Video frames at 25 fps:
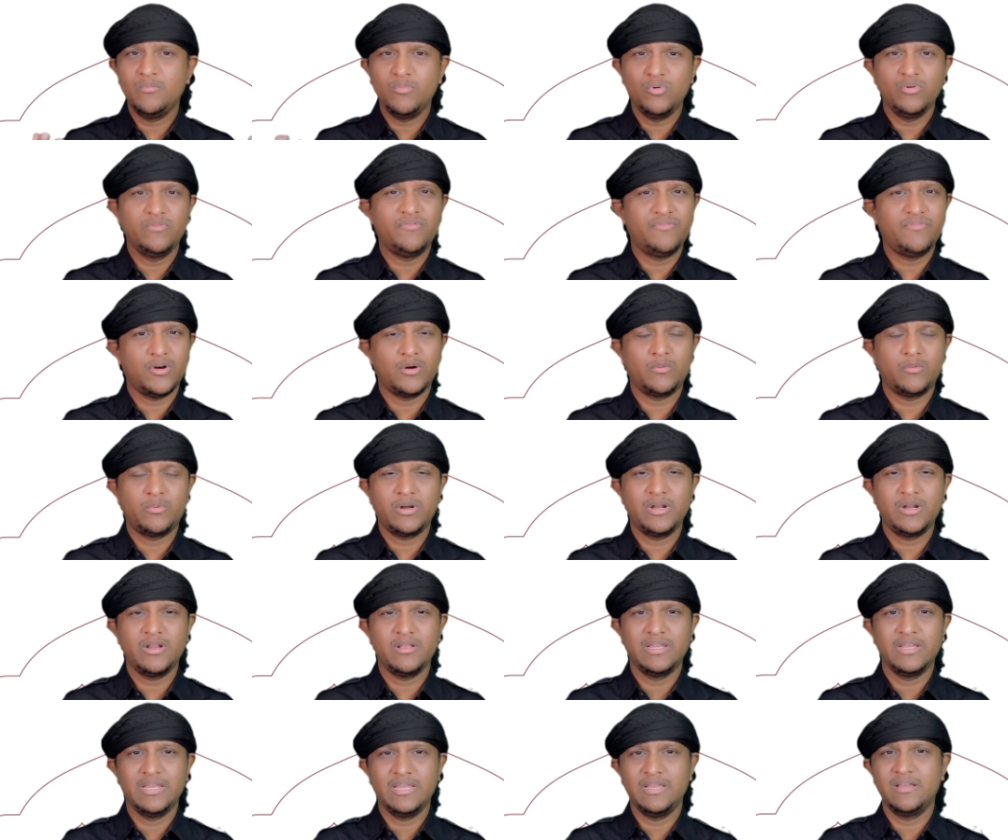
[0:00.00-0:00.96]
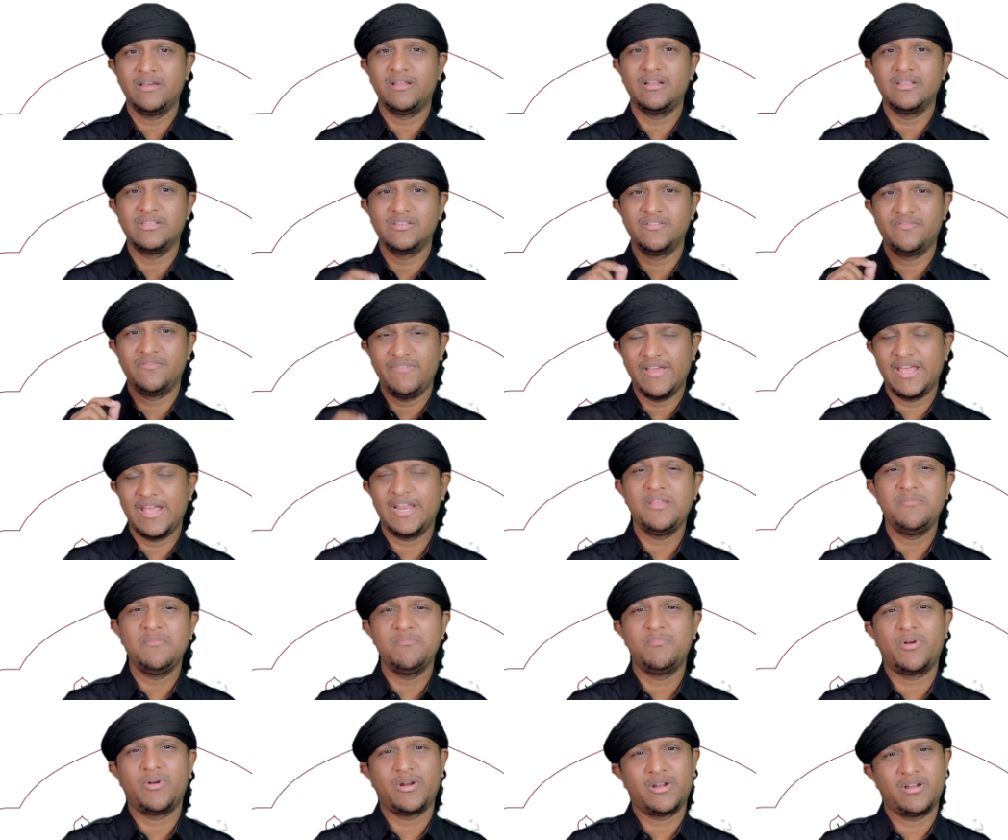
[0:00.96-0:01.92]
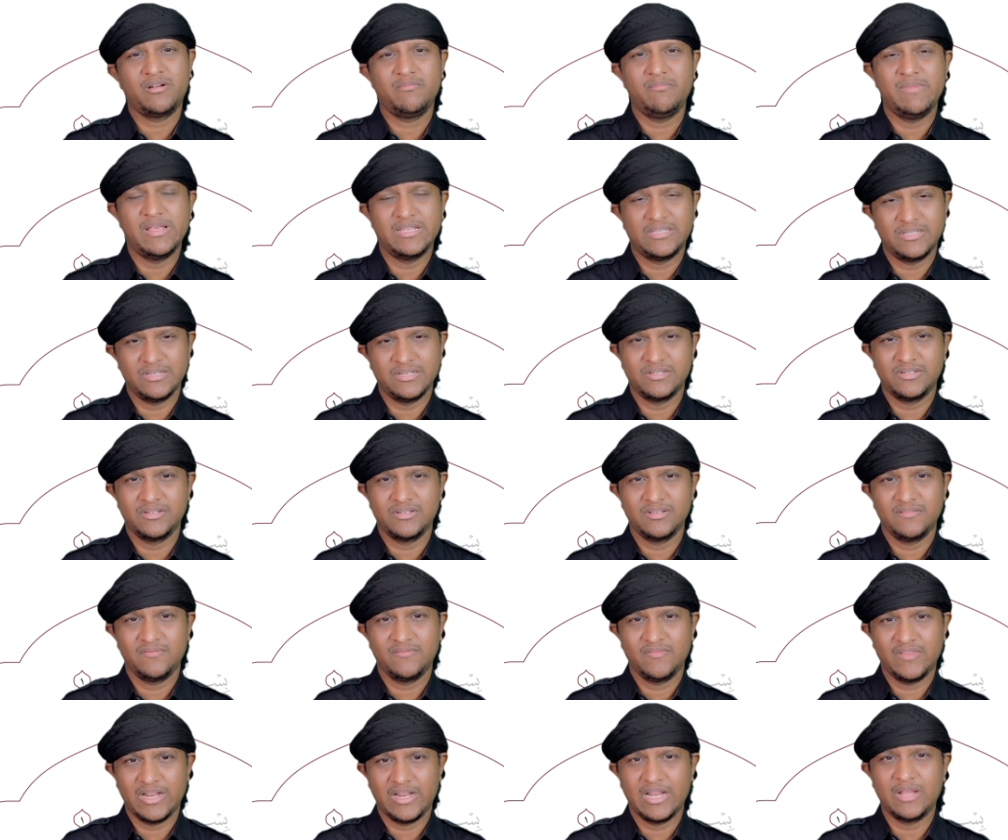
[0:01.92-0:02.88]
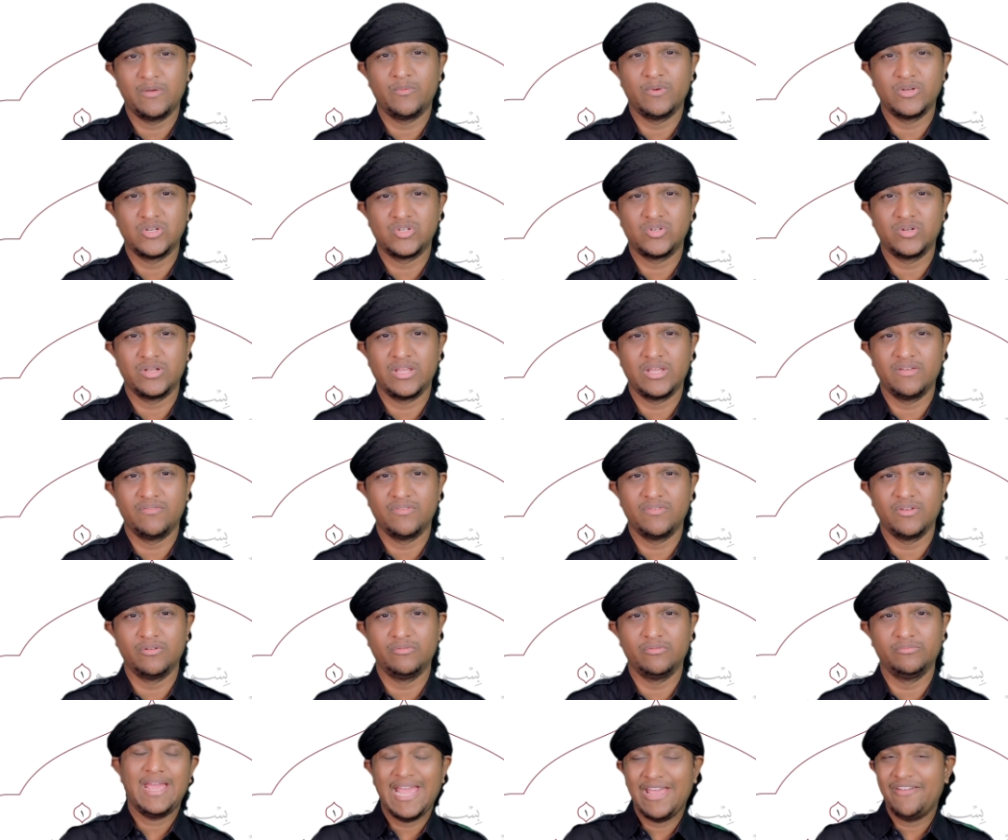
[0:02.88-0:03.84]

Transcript: move forward, here is a very important message that I wish to give you.